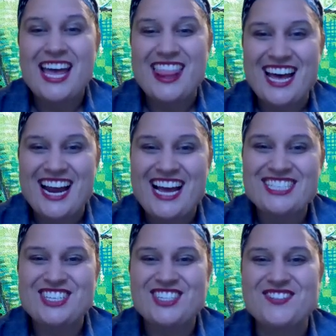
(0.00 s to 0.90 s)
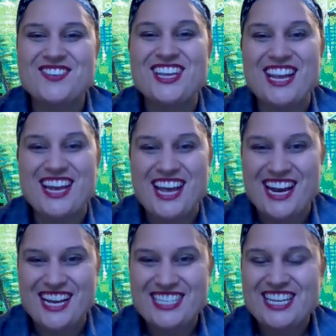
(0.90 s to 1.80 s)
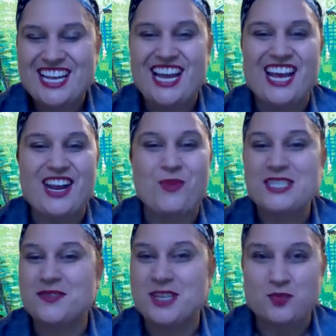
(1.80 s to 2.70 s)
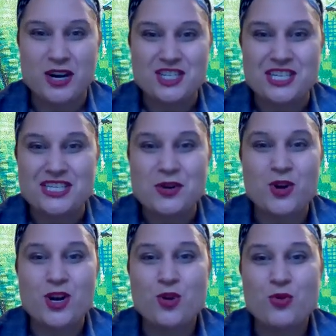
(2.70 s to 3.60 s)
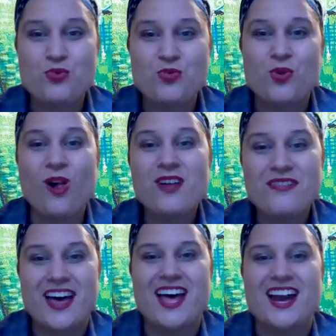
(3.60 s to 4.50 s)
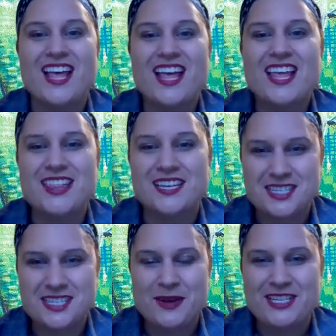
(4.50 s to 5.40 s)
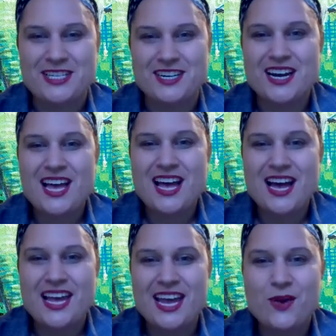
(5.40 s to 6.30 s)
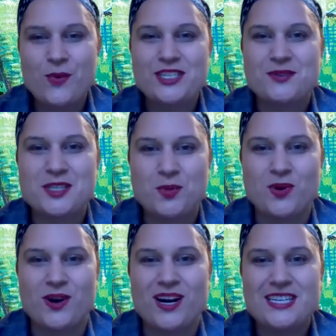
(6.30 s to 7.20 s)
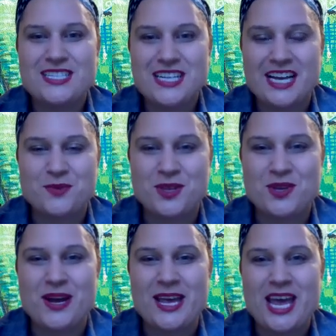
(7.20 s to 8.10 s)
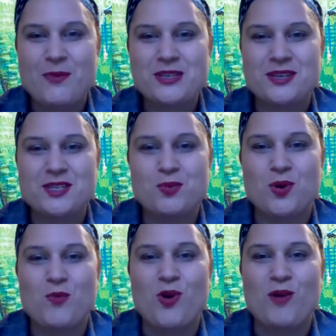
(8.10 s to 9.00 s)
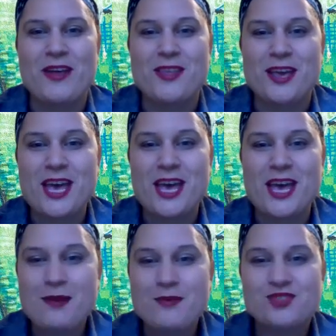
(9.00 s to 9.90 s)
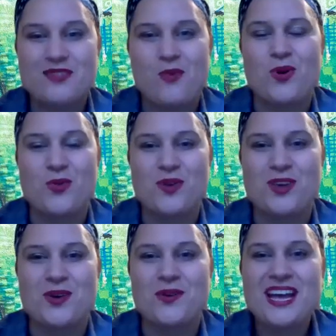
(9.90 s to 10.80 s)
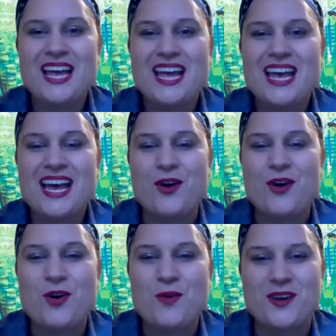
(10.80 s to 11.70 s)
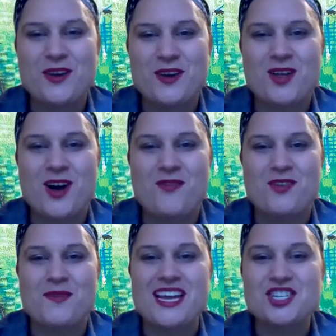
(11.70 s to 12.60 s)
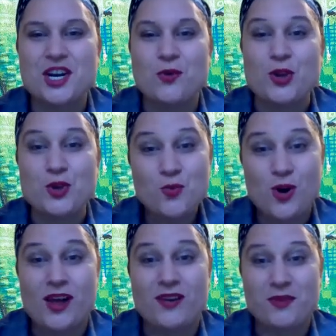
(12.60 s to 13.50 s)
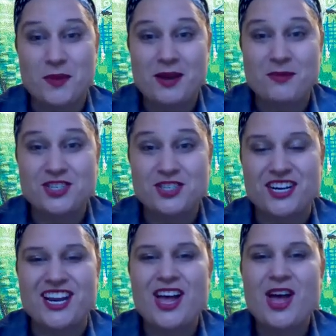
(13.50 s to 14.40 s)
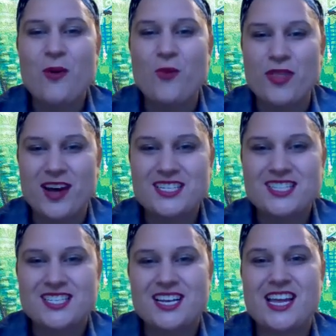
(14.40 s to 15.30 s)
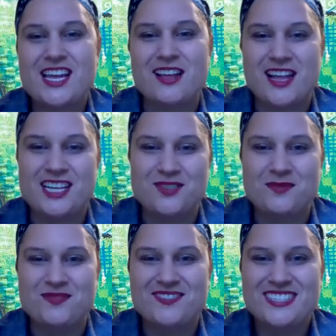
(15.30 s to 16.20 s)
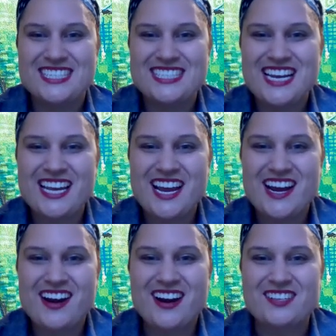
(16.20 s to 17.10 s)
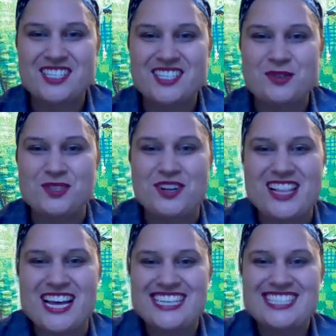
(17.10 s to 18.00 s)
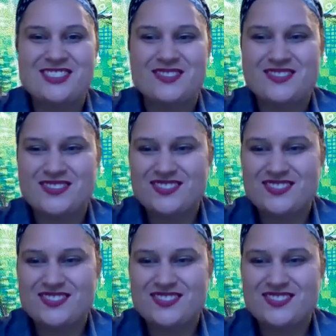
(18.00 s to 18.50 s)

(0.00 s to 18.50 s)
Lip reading: And that has to do with kinetics and rates of expressions. And we're going to go through all of that this semester. I can't wait to explore science with you. I can't wait to explore more about the chemistry of our world with you. And I hope that you come along with me and share what you want from chemistry with us in the classroom. Take care, and I'll see you soon in class.